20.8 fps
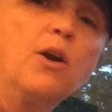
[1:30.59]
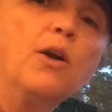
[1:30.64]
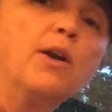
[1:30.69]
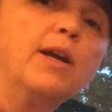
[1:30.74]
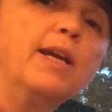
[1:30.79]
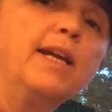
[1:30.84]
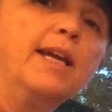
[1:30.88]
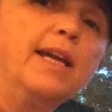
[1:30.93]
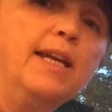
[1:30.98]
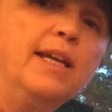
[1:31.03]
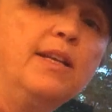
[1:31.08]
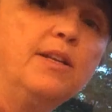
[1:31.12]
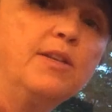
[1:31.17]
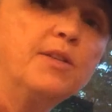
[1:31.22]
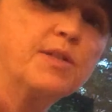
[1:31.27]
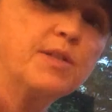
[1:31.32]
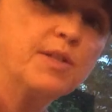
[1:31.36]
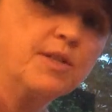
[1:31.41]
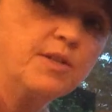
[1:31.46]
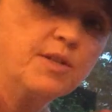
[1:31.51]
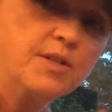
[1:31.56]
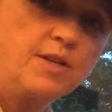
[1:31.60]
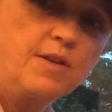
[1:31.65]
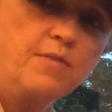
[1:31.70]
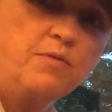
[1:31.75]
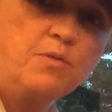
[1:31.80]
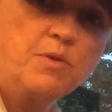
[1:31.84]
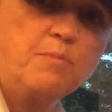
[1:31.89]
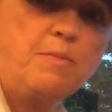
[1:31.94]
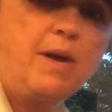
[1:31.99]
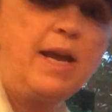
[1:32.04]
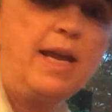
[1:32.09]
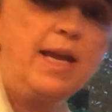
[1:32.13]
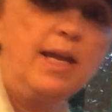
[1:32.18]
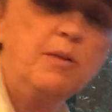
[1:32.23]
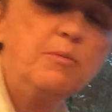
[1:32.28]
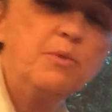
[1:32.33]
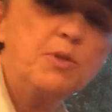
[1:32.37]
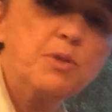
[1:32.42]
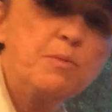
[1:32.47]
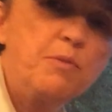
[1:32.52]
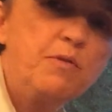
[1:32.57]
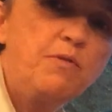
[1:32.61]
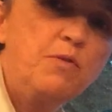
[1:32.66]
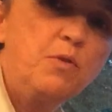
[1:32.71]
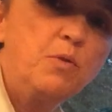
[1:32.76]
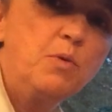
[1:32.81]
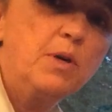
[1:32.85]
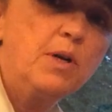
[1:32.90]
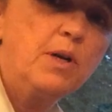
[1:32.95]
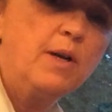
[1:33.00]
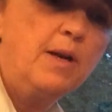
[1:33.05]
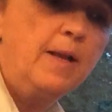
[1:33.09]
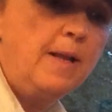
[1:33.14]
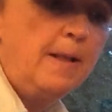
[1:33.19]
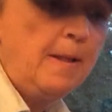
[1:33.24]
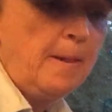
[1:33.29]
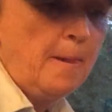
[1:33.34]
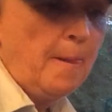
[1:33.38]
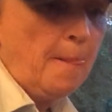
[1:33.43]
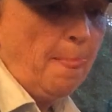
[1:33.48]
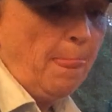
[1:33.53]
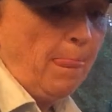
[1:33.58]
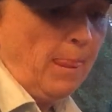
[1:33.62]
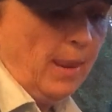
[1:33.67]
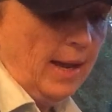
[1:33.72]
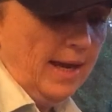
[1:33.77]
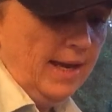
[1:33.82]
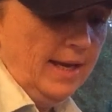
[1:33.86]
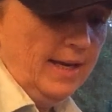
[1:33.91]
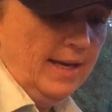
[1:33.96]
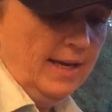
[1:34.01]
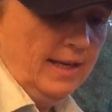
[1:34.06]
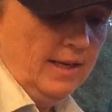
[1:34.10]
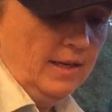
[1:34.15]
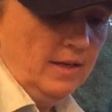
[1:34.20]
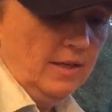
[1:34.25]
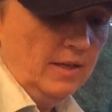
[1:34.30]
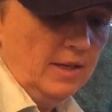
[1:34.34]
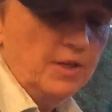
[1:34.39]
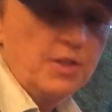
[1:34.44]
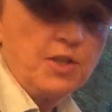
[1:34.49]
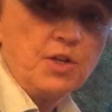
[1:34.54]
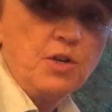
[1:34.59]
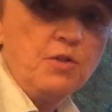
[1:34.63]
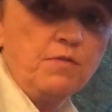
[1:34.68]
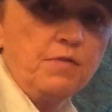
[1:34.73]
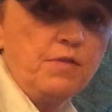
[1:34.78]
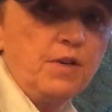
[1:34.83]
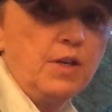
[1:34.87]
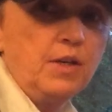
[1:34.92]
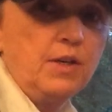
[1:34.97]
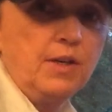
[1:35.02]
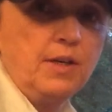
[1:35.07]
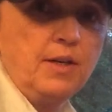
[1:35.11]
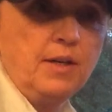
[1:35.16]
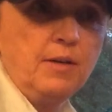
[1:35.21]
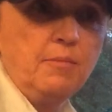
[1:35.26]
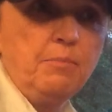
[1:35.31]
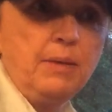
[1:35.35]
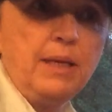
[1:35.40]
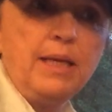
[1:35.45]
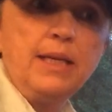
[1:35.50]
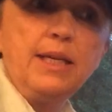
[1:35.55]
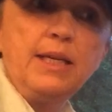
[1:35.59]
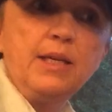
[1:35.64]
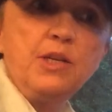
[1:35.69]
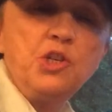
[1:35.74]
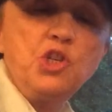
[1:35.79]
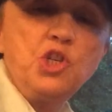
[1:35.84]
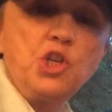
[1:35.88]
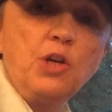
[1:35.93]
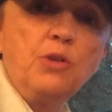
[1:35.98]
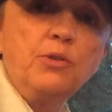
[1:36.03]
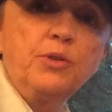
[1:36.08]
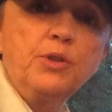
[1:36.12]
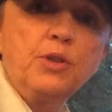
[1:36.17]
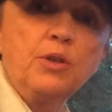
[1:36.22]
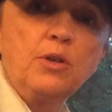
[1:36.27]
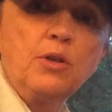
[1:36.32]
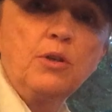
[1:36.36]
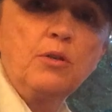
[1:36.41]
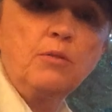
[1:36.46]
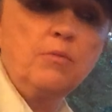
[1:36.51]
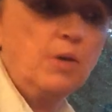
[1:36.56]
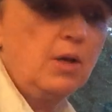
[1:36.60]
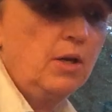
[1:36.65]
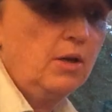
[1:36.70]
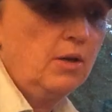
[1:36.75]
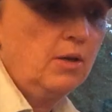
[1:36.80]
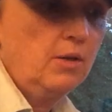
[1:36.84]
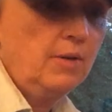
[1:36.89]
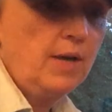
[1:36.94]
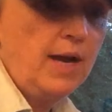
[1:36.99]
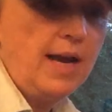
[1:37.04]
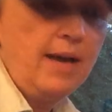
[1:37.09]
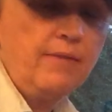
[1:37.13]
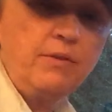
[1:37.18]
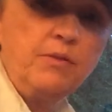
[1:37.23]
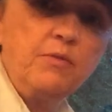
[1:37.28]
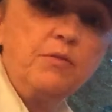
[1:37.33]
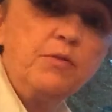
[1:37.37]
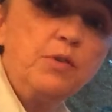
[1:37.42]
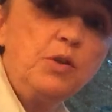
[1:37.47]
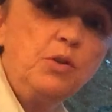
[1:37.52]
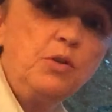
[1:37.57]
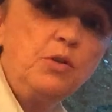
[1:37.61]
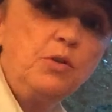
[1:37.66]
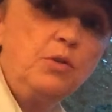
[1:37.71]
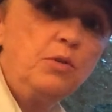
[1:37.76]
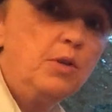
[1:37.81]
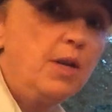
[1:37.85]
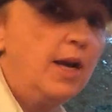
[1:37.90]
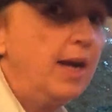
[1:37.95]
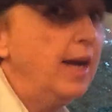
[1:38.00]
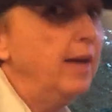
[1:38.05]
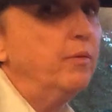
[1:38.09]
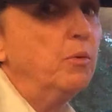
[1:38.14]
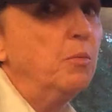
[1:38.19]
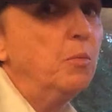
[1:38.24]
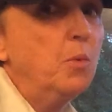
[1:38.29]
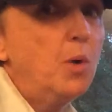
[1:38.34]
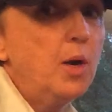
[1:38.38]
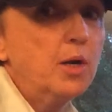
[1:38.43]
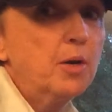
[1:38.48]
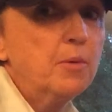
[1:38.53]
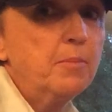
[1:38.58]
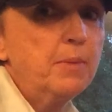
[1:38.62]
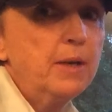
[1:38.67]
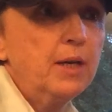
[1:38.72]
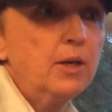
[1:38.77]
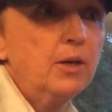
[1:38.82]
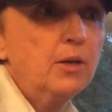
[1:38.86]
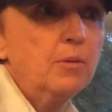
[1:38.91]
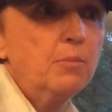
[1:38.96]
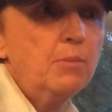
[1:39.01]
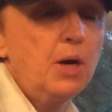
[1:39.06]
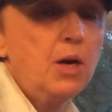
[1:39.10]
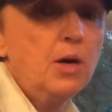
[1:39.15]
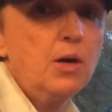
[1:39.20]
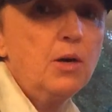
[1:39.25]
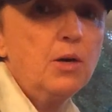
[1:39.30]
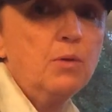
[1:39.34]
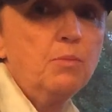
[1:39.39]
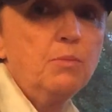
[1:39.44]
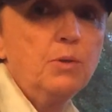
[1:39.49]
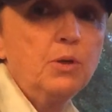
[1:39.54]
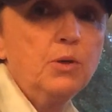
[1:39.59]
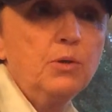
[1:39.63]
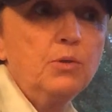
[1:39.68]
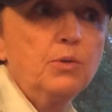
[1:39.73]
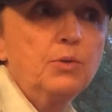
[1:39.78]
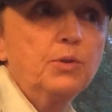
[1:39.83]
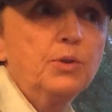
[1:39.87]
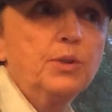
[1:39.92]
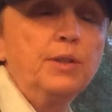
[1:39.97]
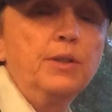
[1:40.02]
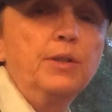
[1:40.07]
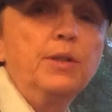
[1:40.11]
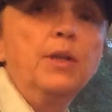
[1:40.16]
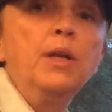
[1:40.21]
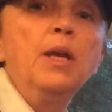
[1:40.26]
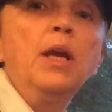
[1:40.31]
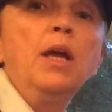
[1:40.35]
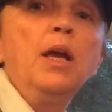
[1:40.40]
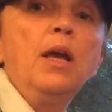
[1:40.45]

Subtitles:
of hurricanes and stuff with my animals before. And it's no fun being in a shelter, not having food, not having water bowls, and